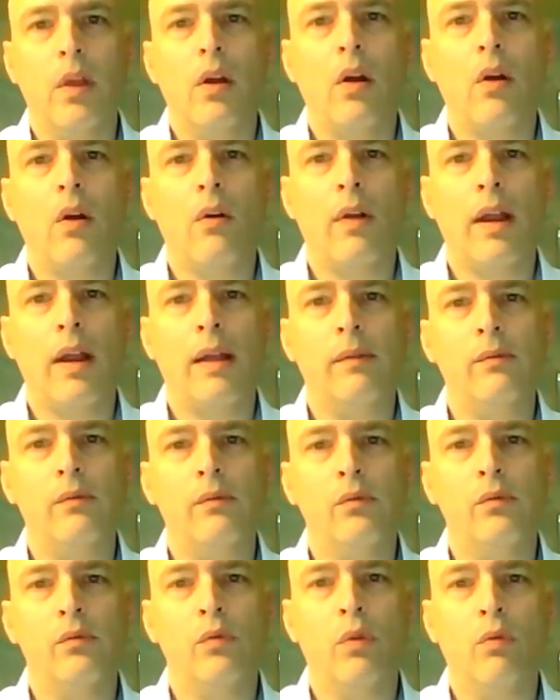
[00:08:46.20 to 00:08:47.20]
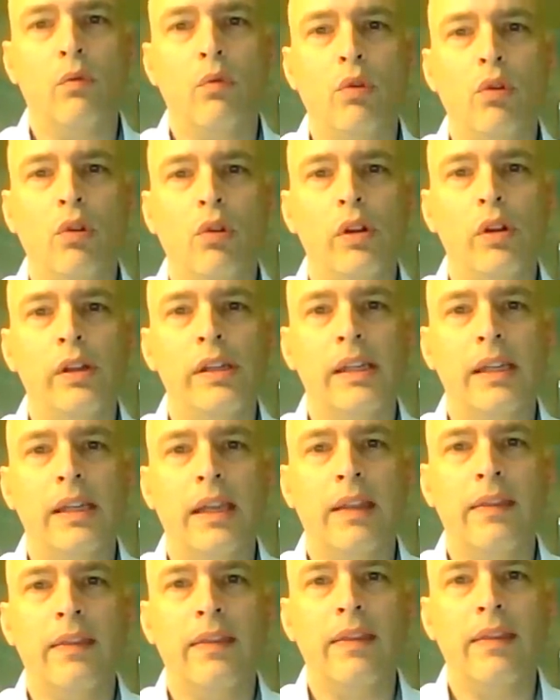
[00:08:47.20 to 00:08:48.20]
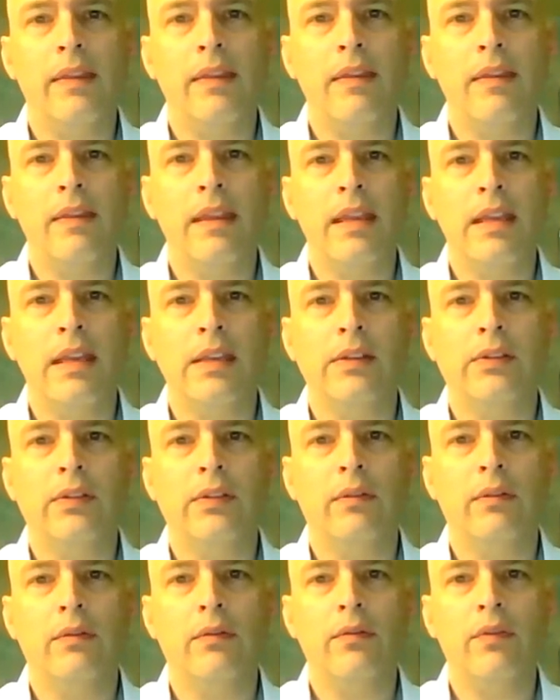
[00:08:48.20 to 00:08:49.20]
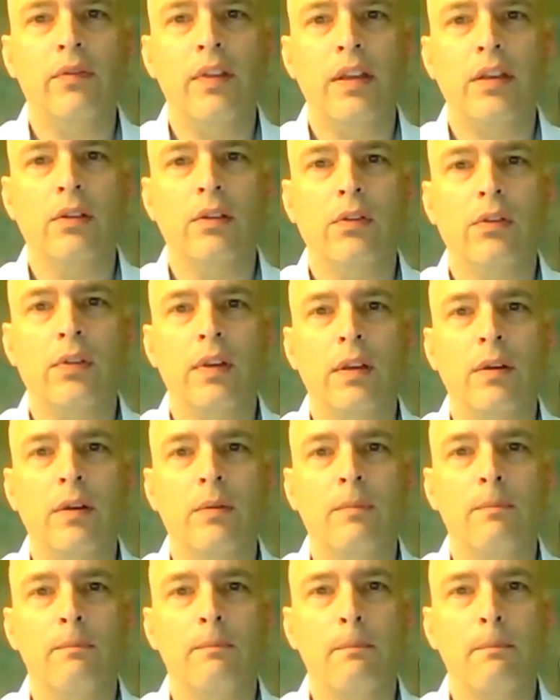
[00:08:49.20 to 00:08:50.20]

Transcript: All right, when we're looking at these figures here,